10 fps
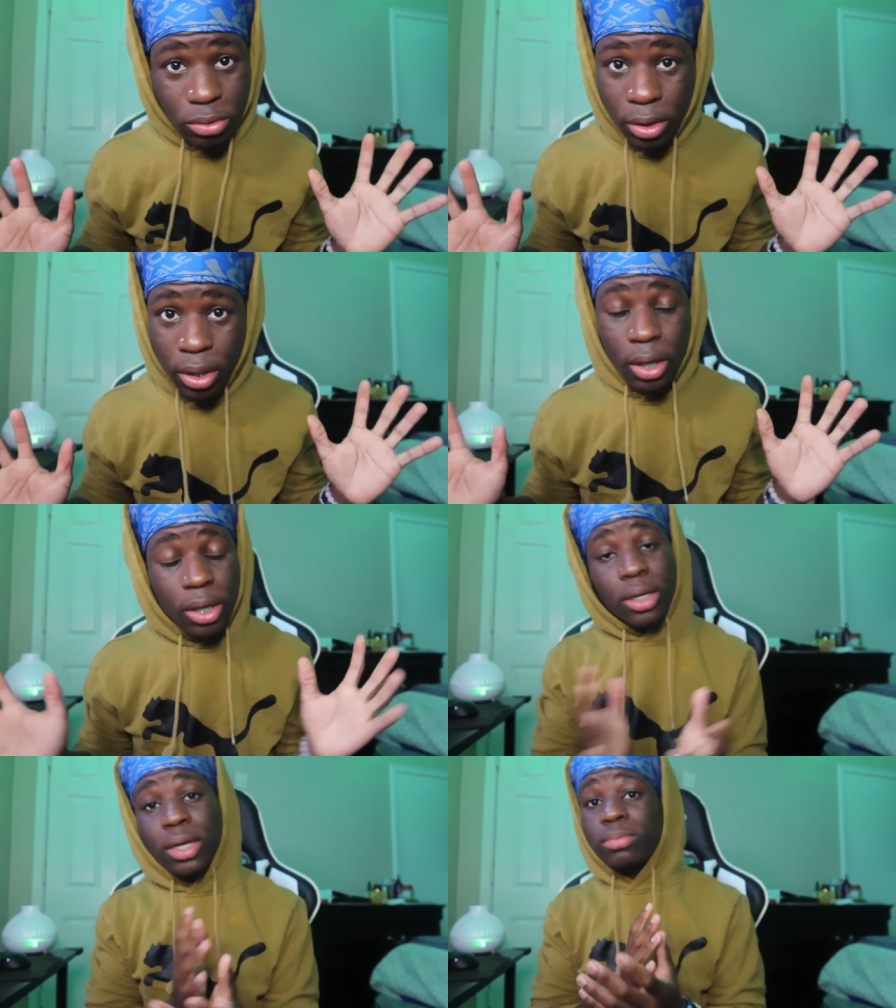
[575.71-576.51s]
You know
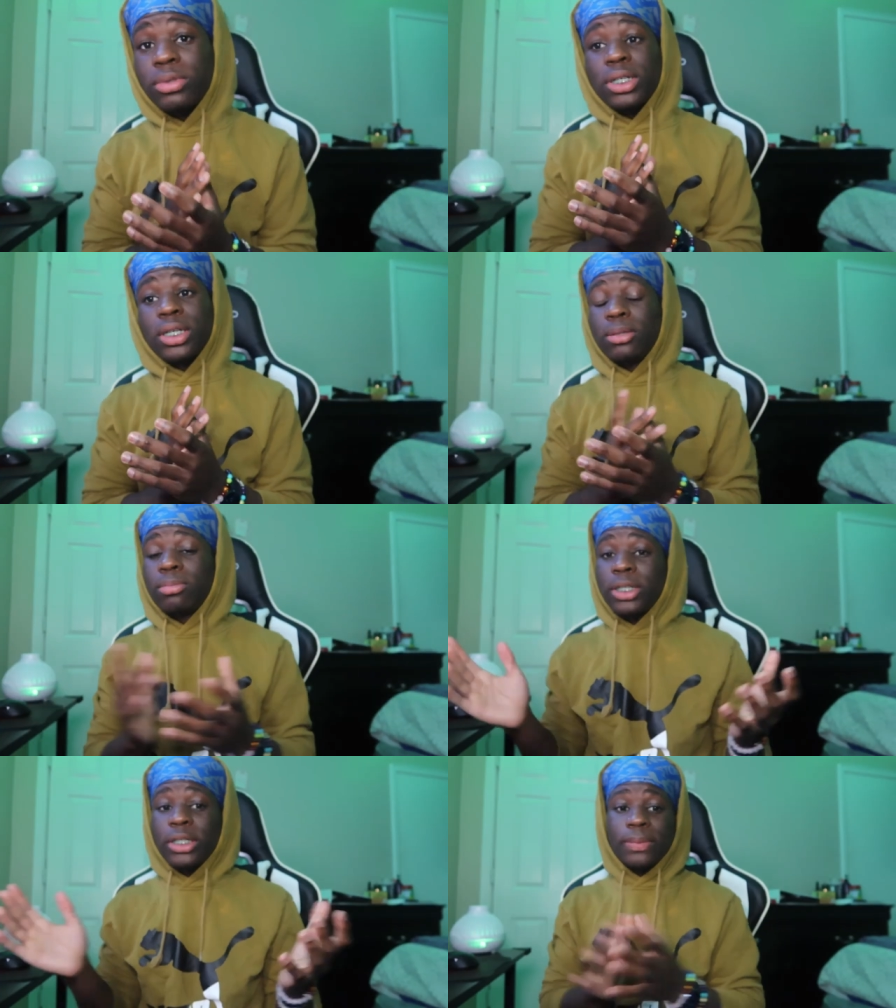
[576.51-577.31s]
what I'm saying?
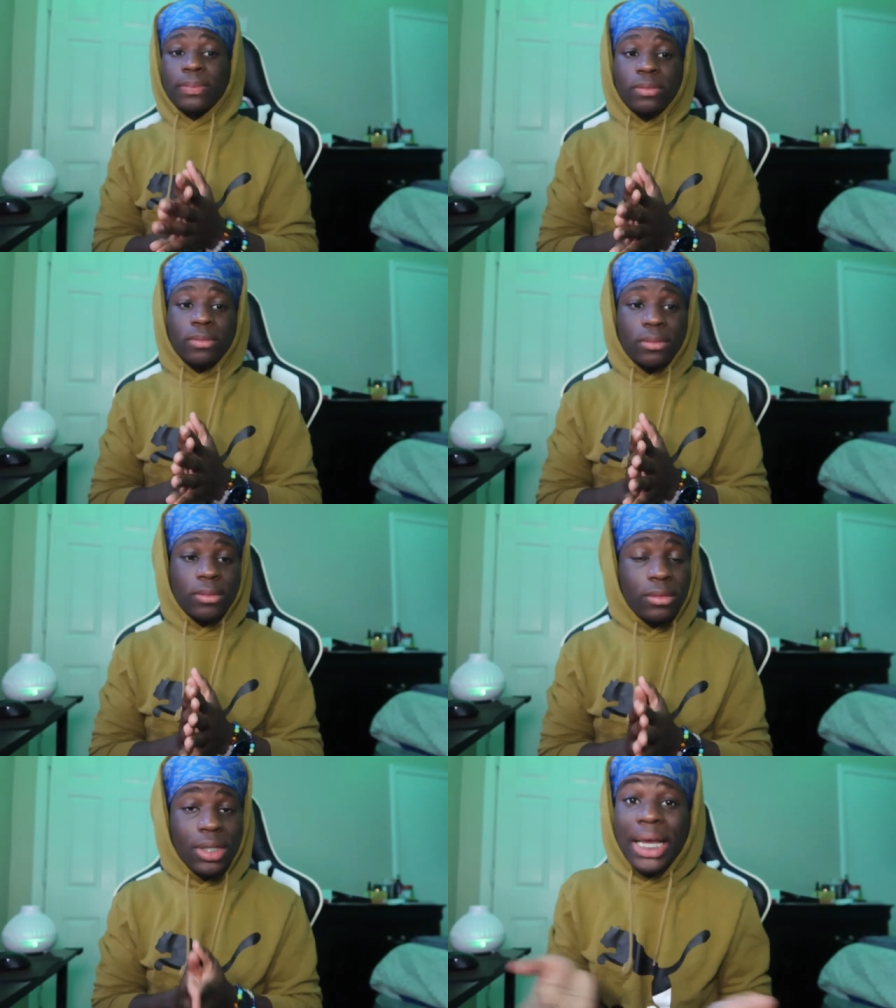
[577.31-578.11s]
But
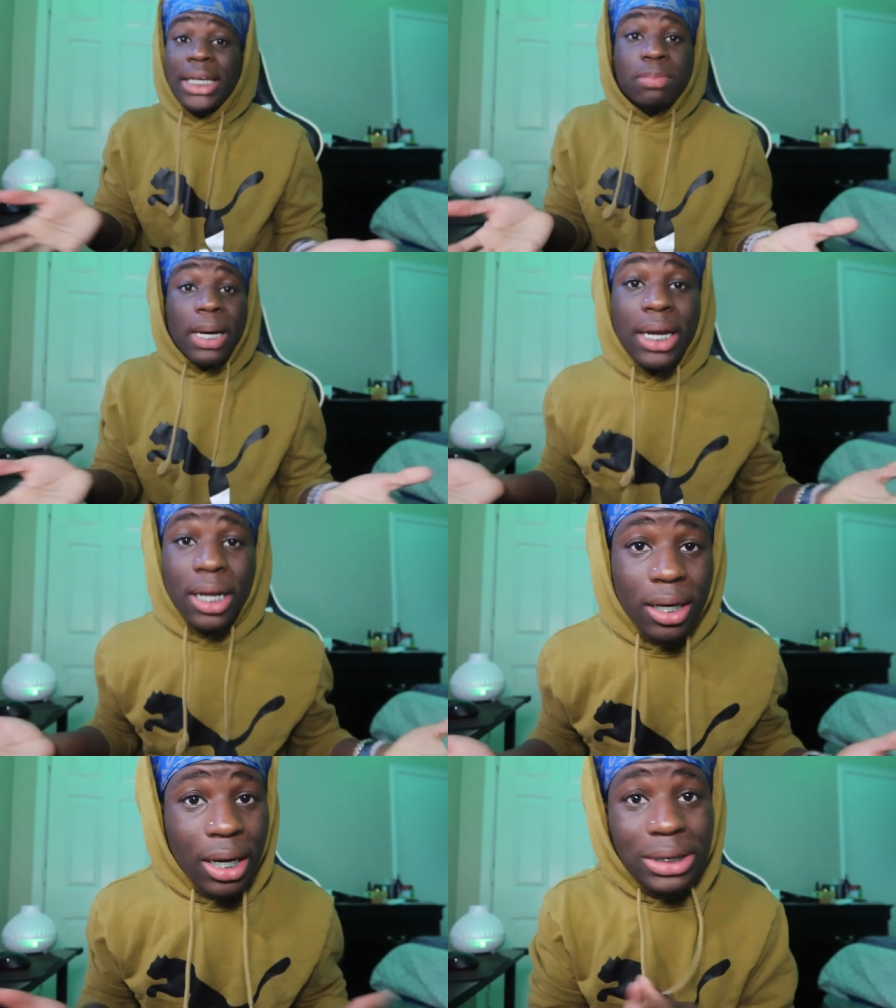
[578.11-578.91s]
that's about
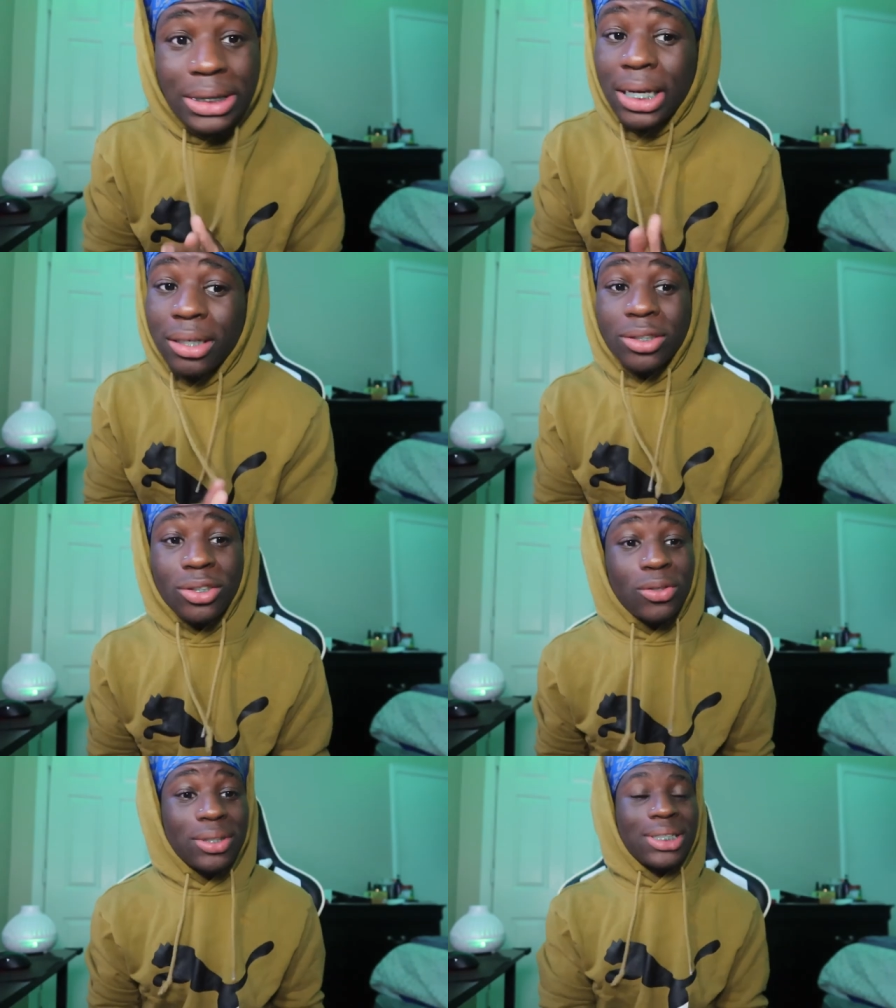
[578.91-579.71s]
it. That's that little
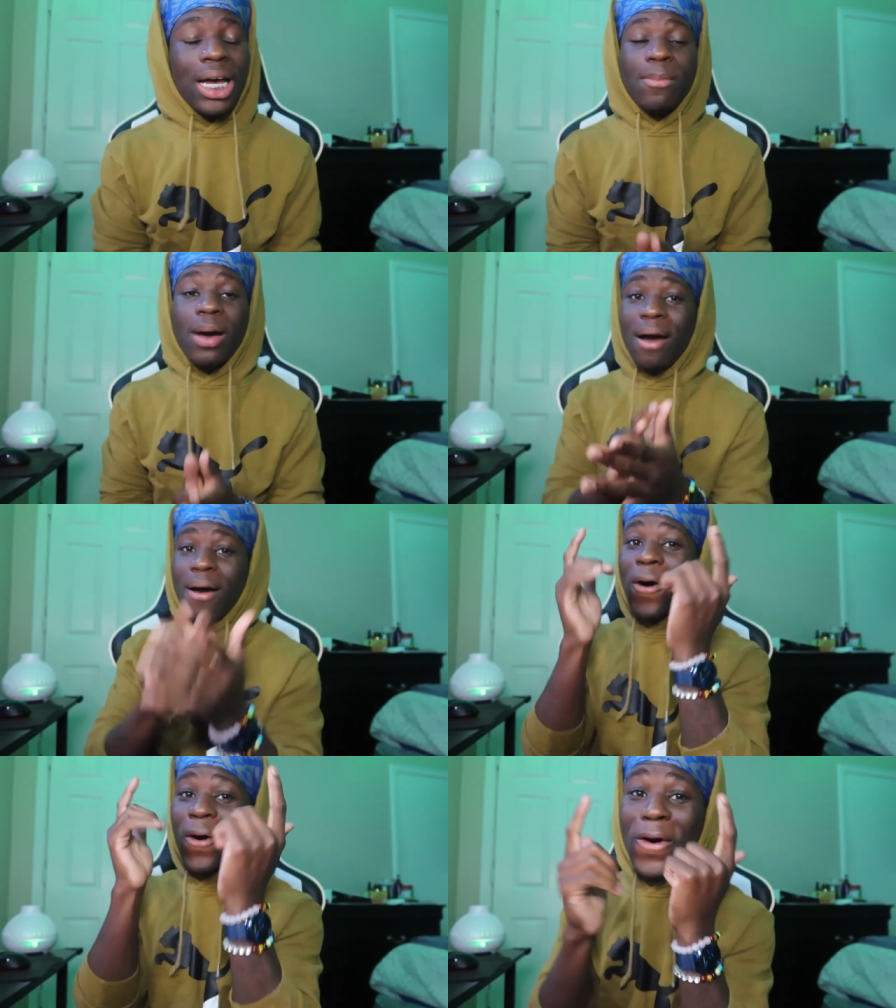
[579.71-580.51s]
story time
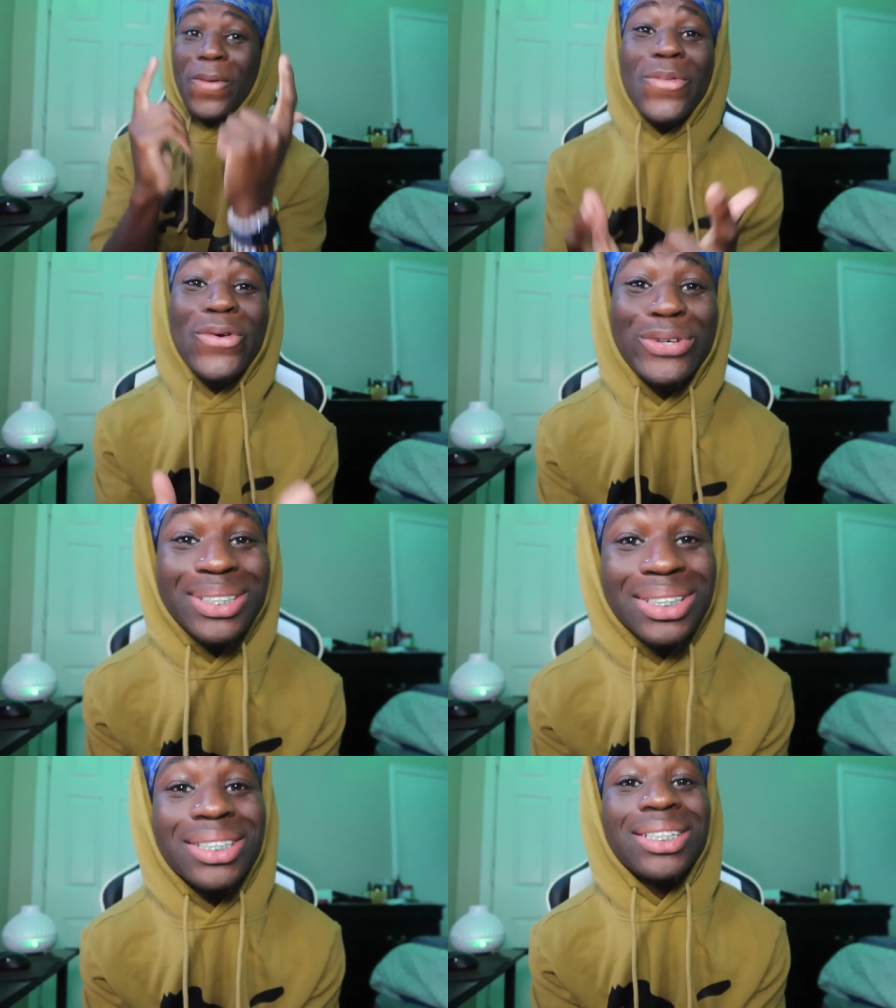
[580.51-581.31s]
how I
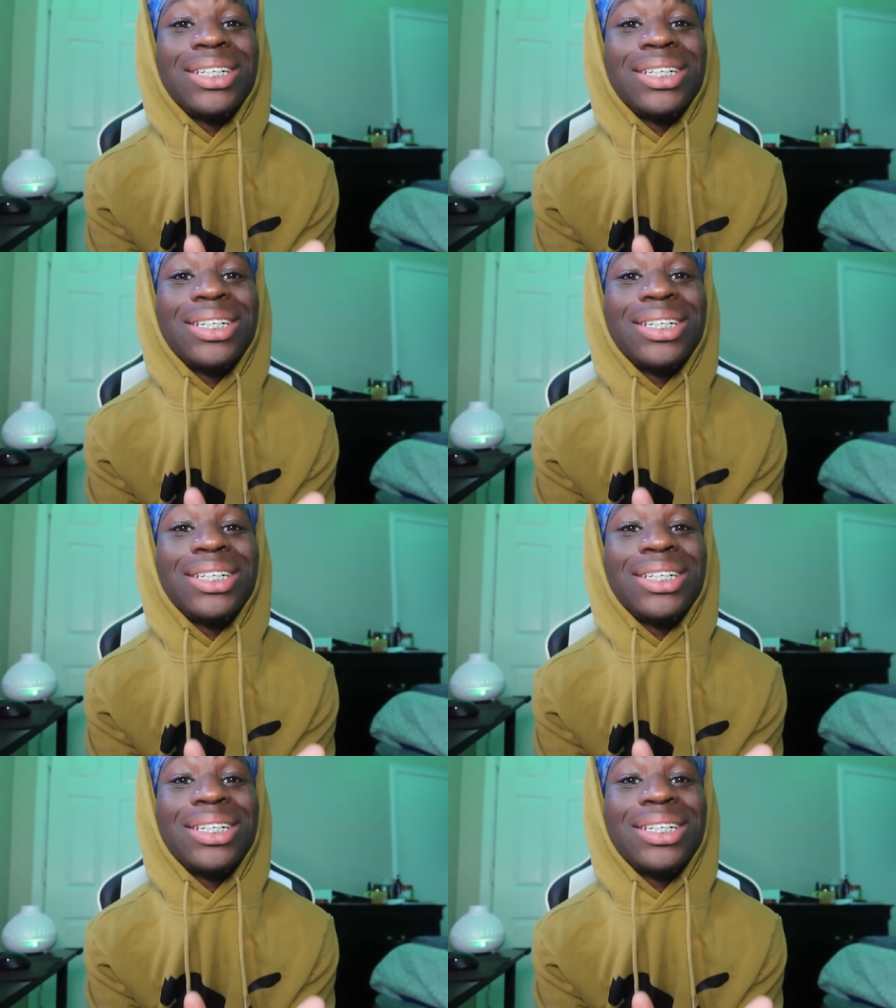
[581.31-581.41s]
almost